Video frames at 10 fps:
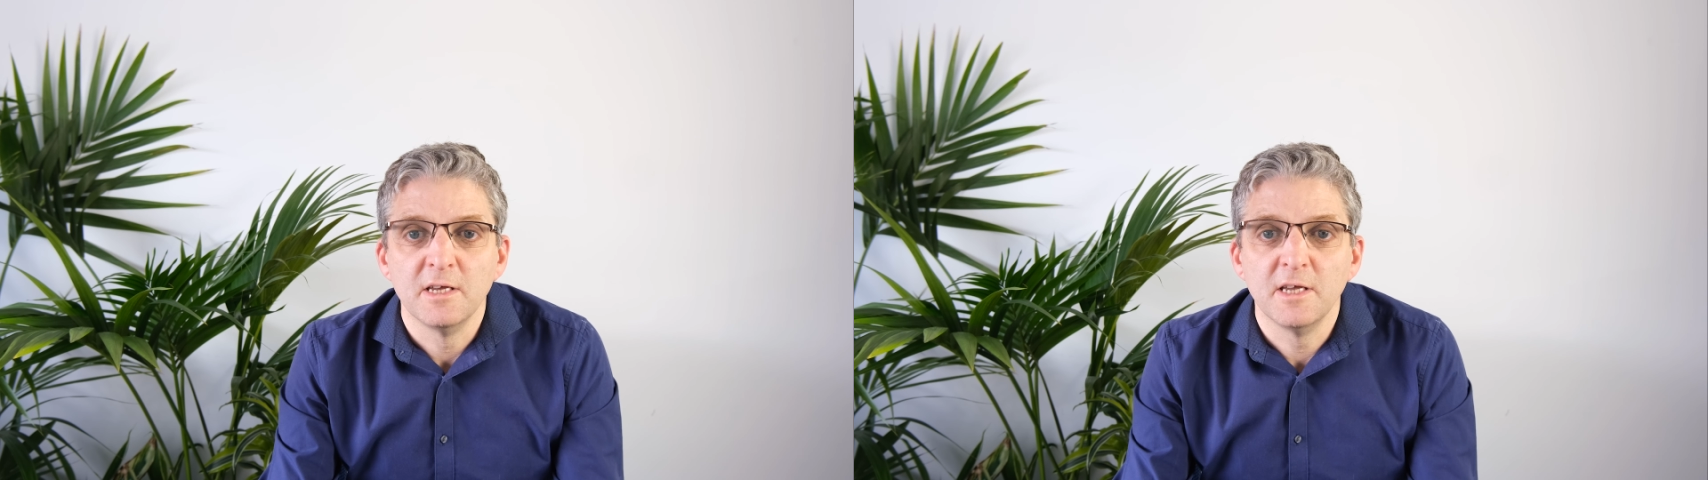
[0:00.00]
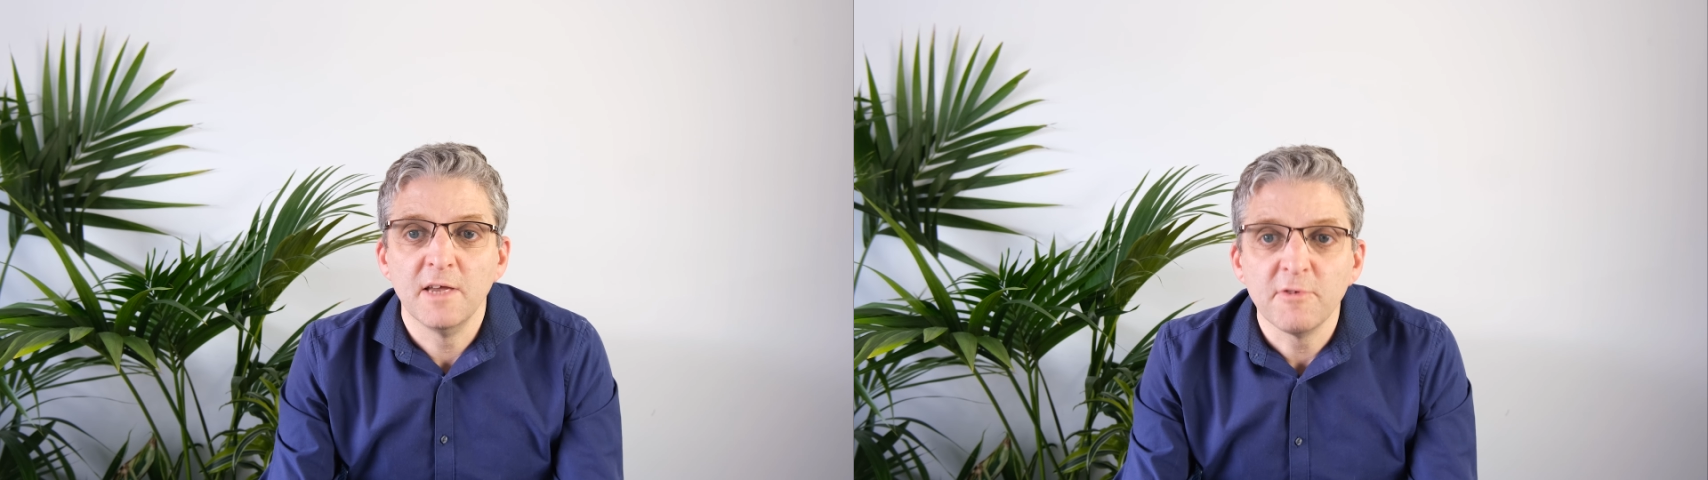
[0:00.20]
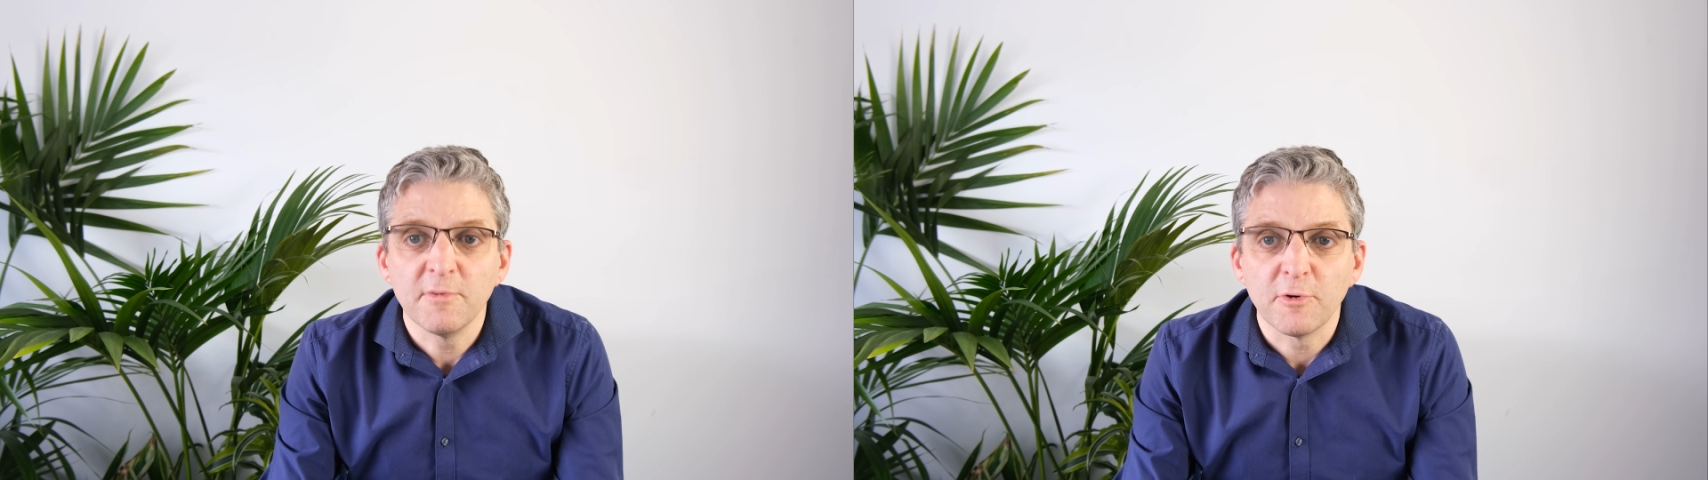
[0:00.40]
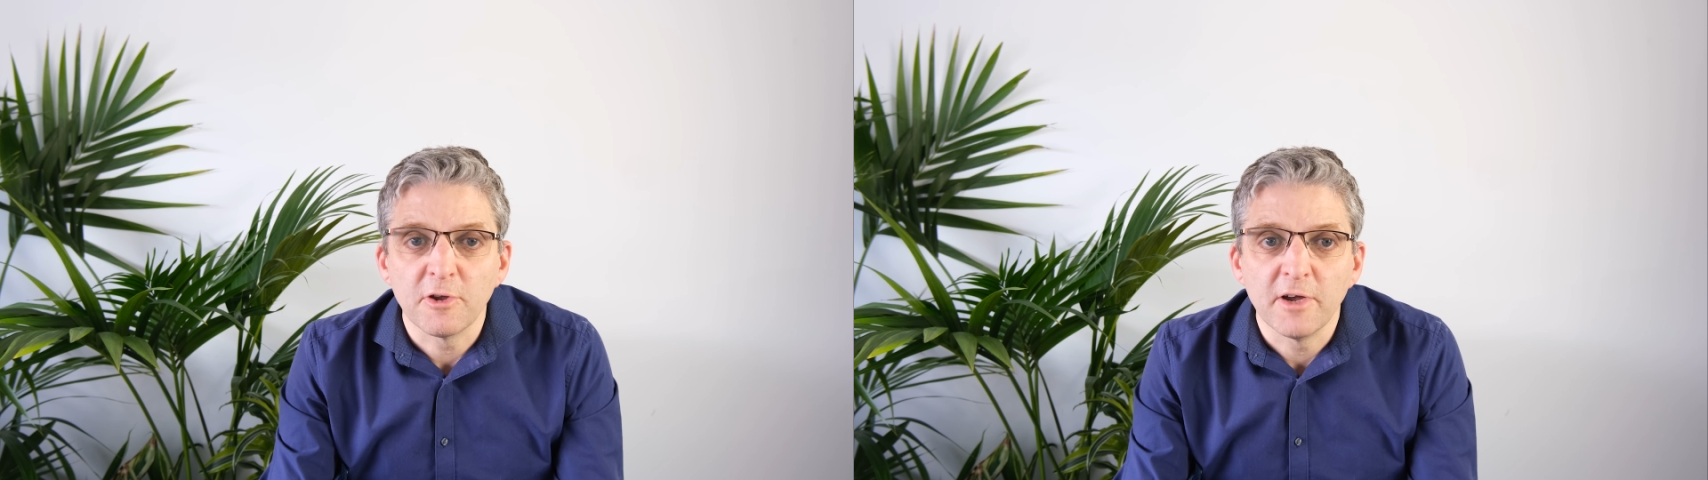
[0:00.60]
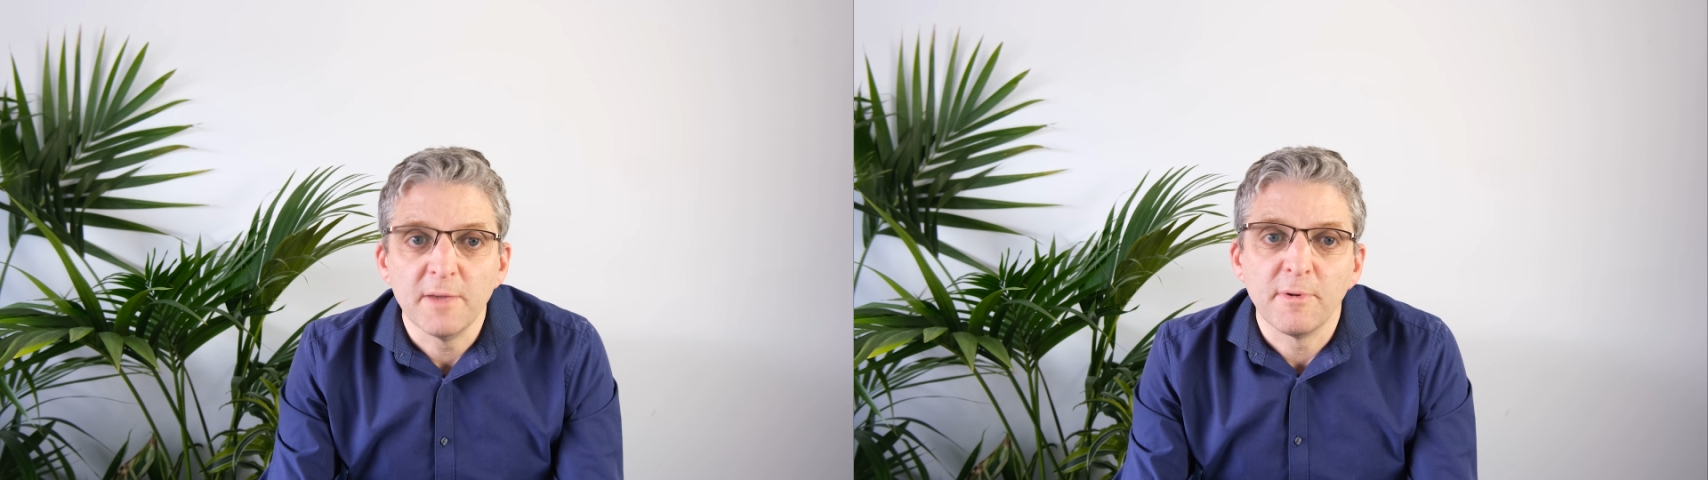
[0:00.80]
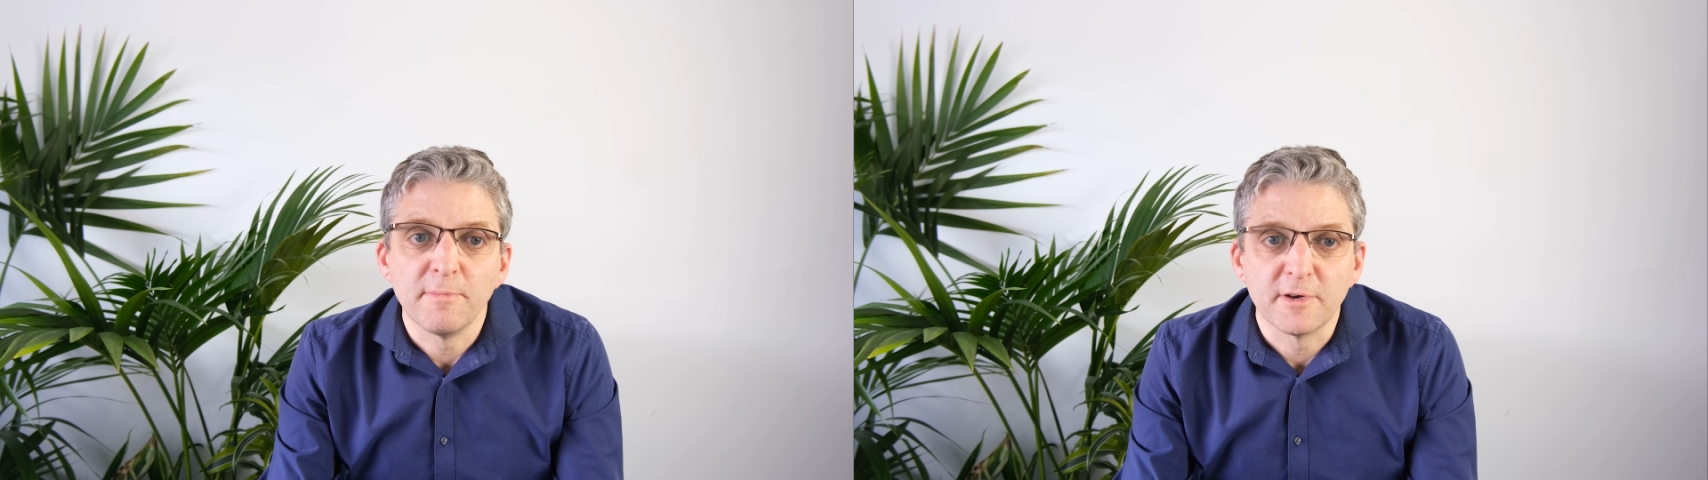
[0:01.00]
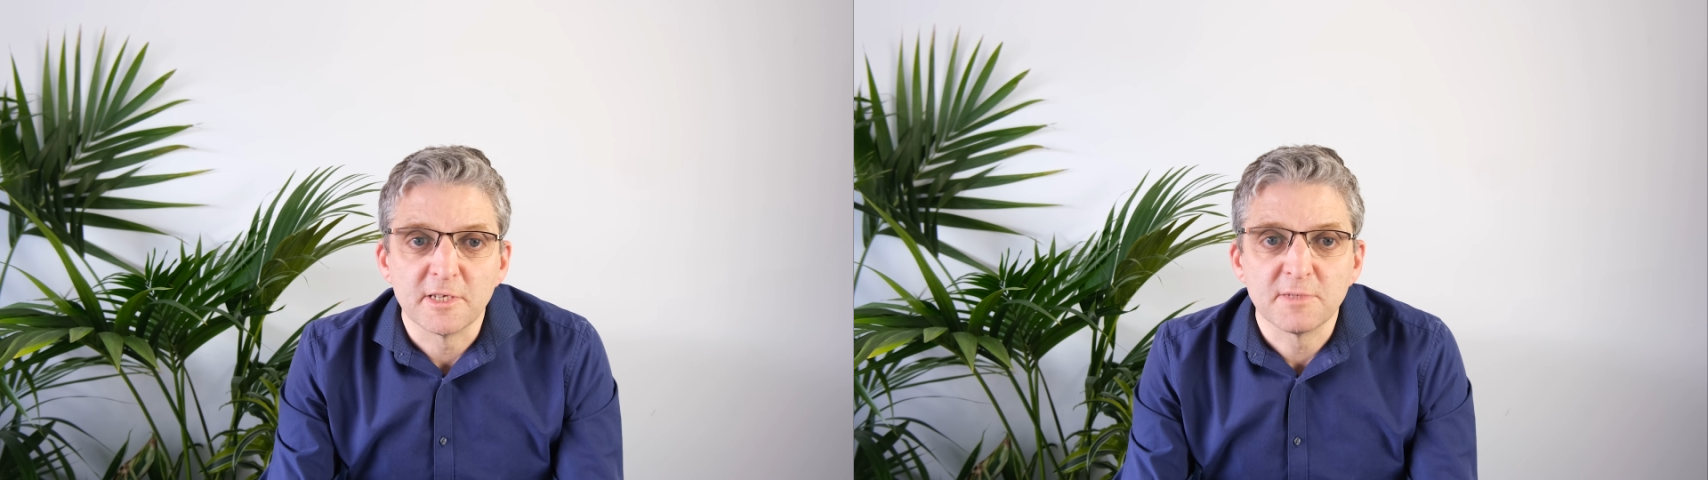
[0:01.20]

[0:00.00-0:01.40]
If you put your heat pump in a